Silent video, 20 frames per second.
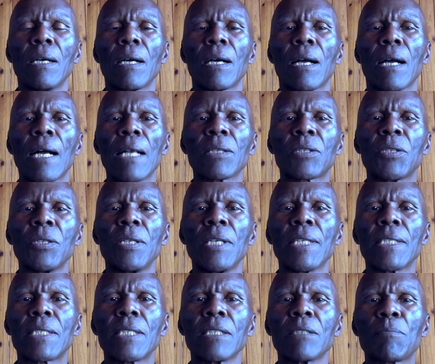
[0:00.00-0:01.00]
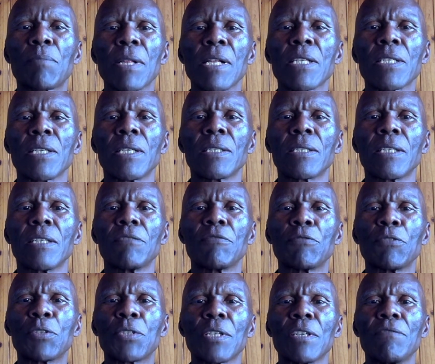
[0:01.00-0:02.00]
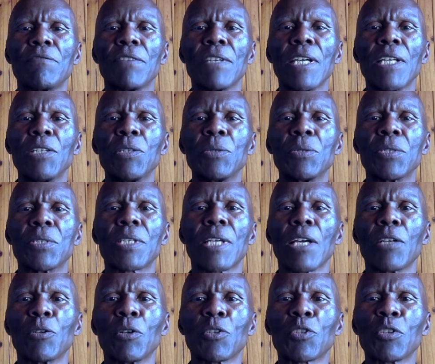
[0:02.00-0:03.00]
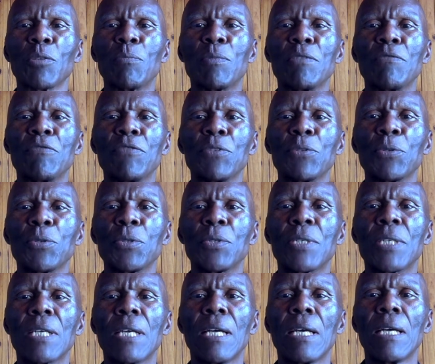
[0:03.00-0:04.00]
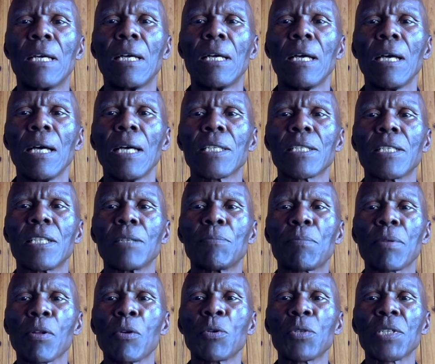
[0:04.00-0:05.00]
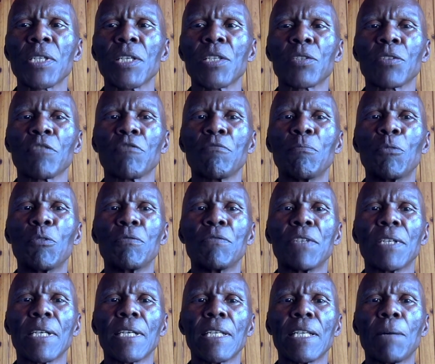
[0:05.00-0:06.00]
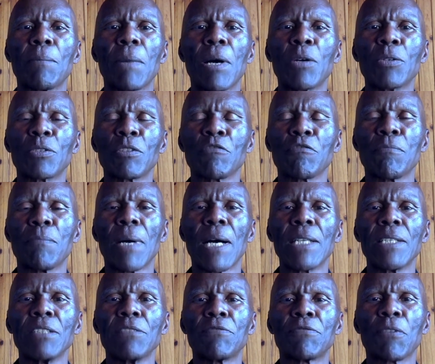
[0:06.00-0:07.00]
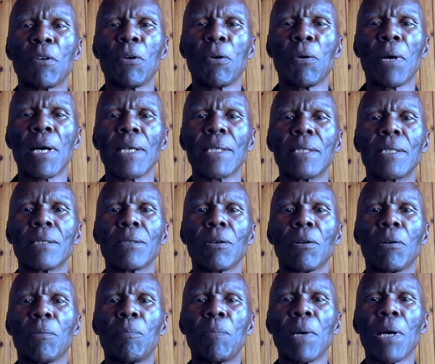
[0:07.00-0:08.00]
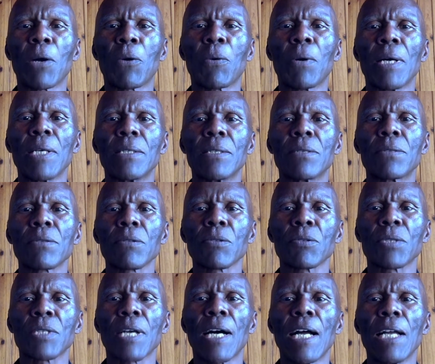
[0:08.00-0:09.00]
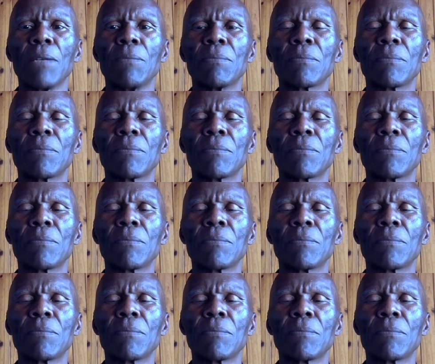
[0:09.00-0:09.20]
Calculating present and future values can also be viewed as the process of moving an amount of money forward or backward through time.